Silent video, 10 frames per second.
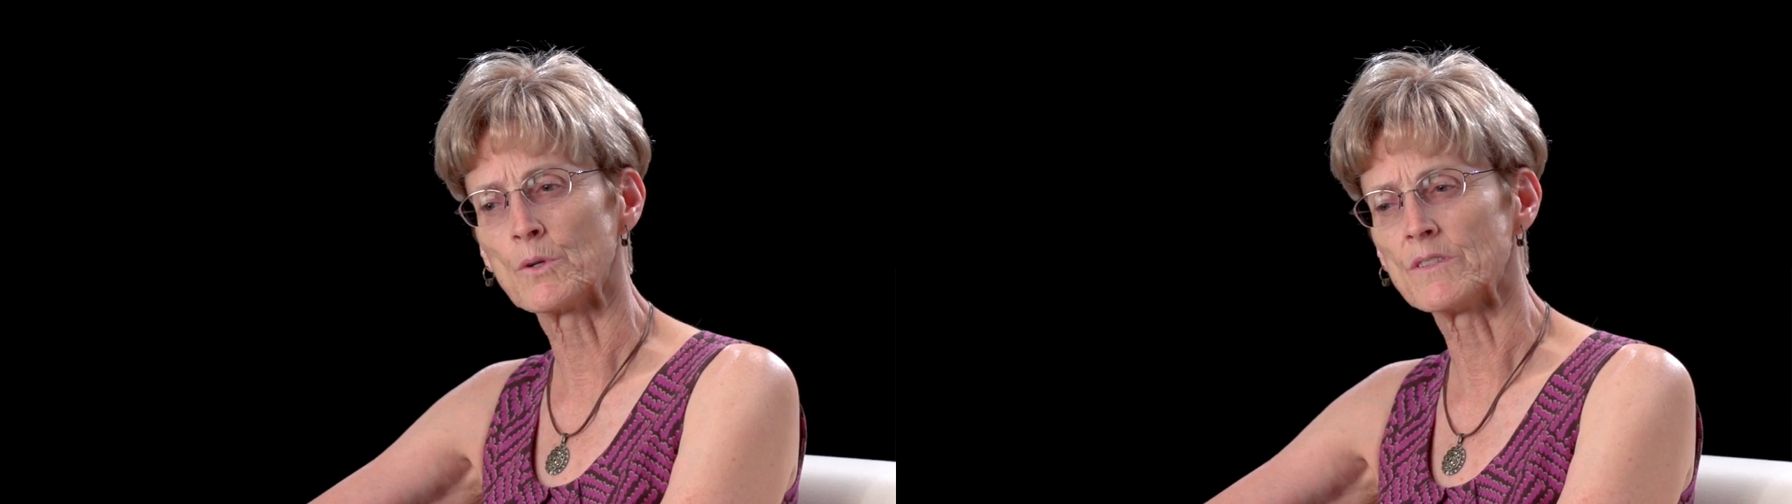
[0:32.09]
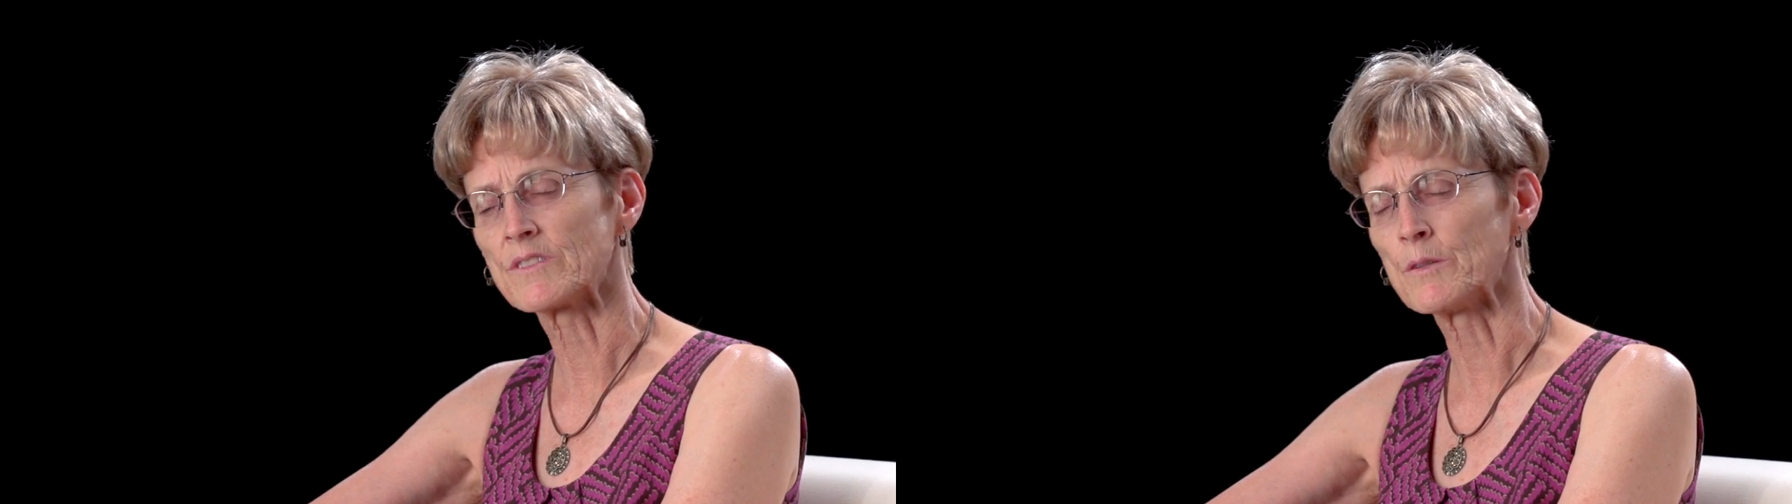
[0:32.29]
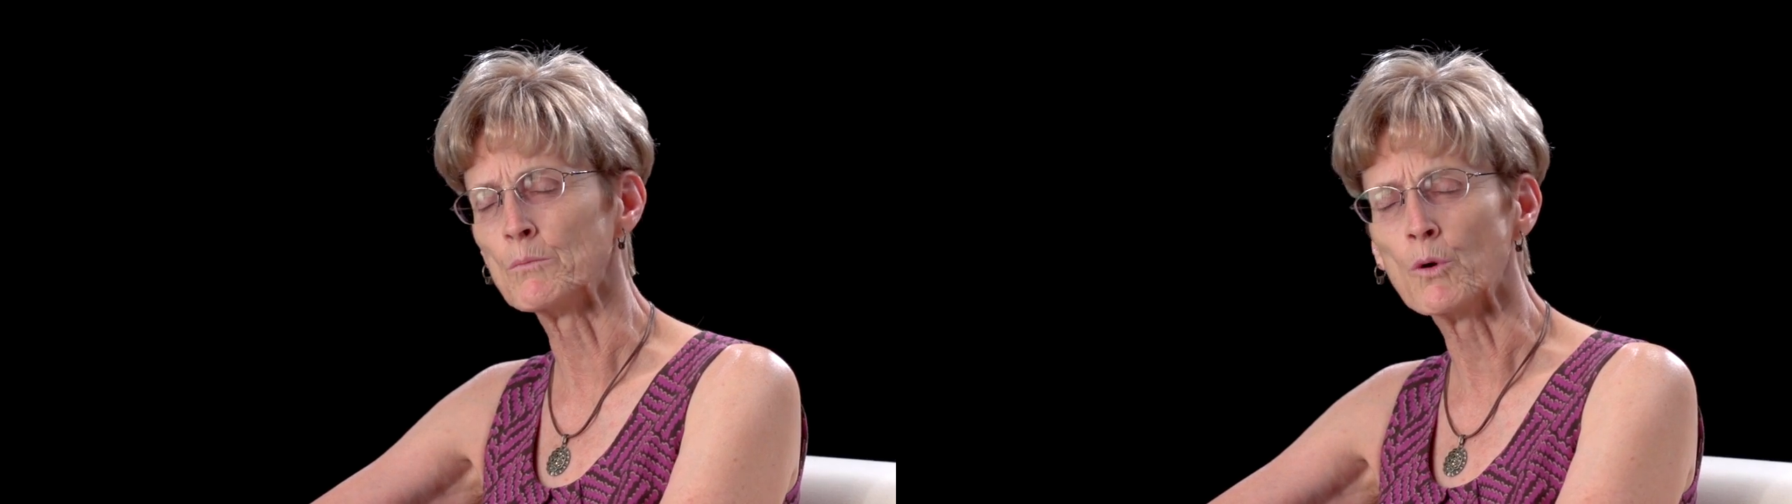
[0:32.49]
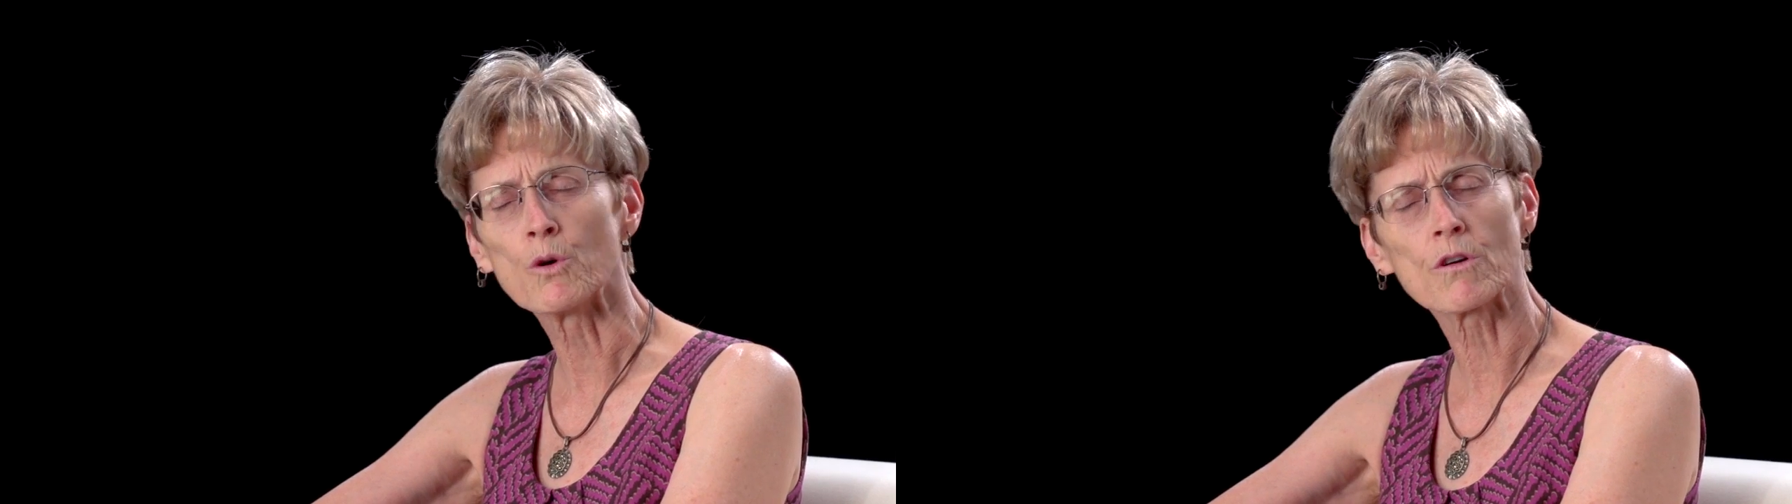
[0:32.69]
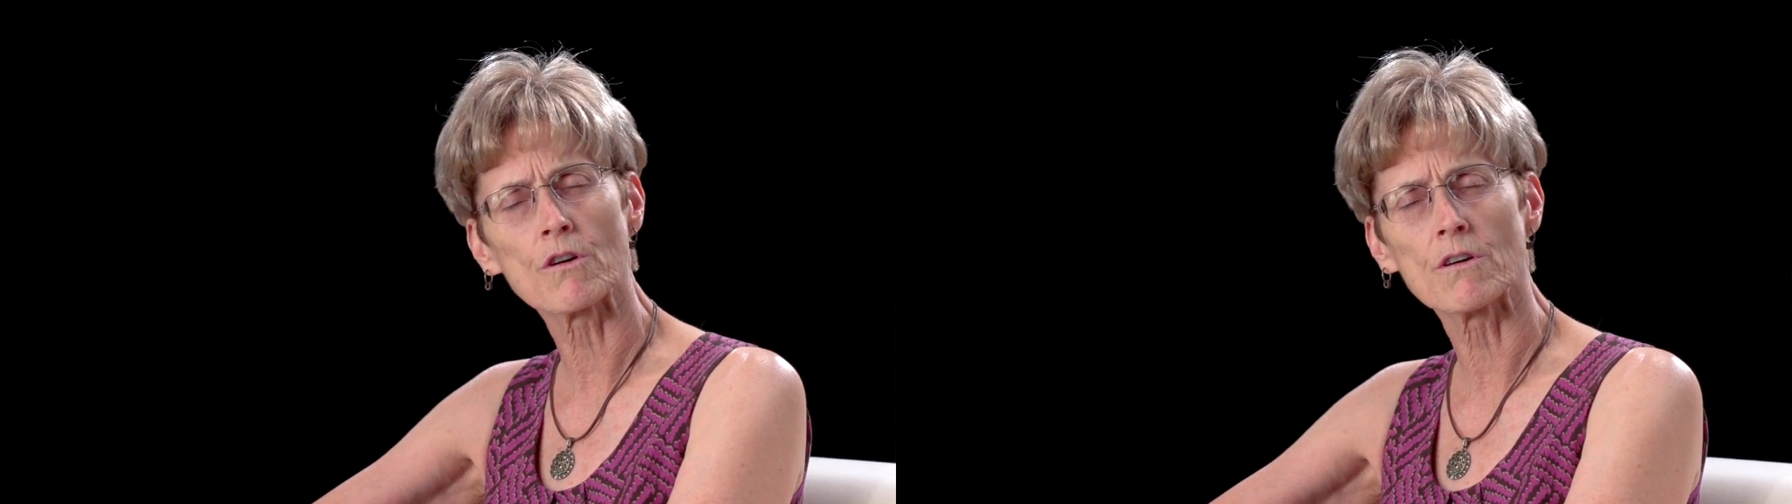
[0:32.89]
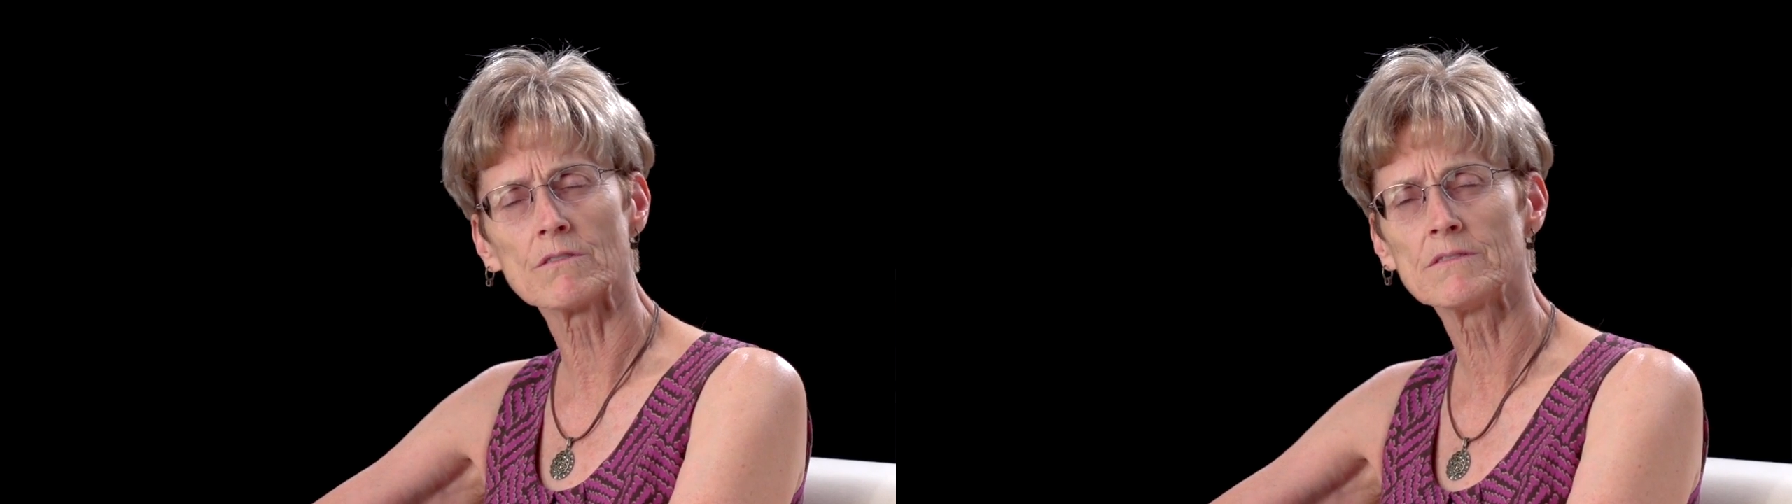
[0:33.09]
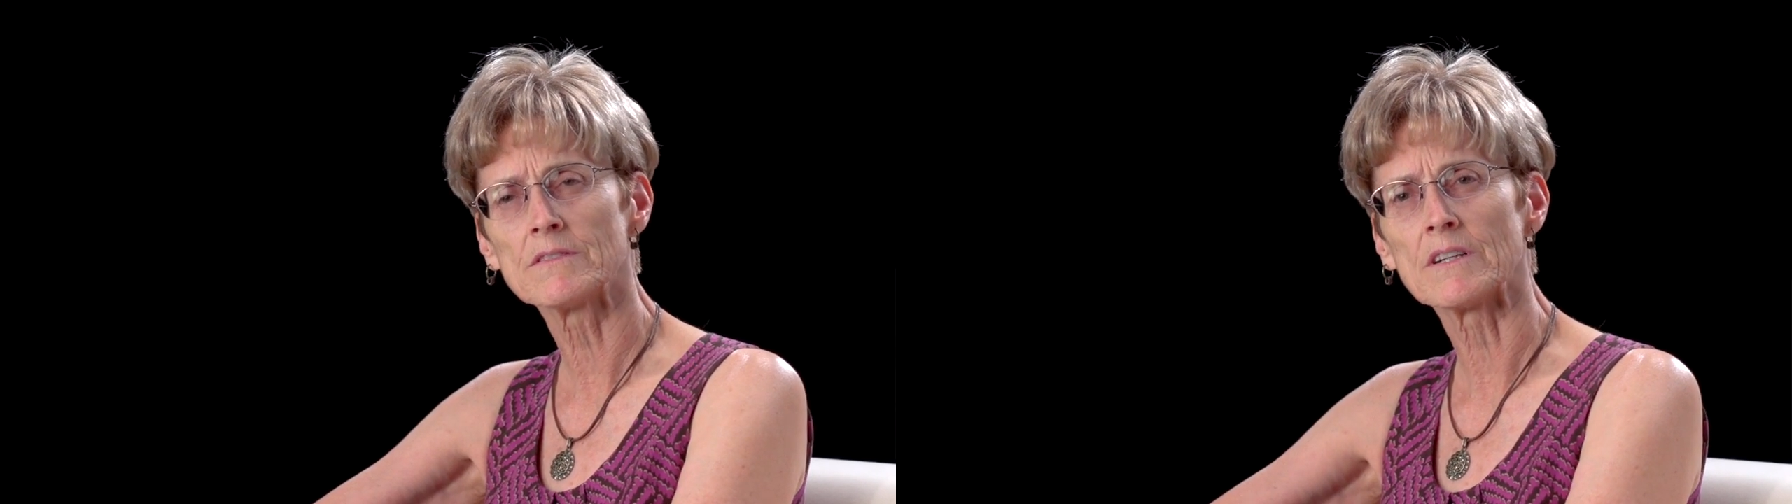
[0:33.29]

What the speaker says: was immoral.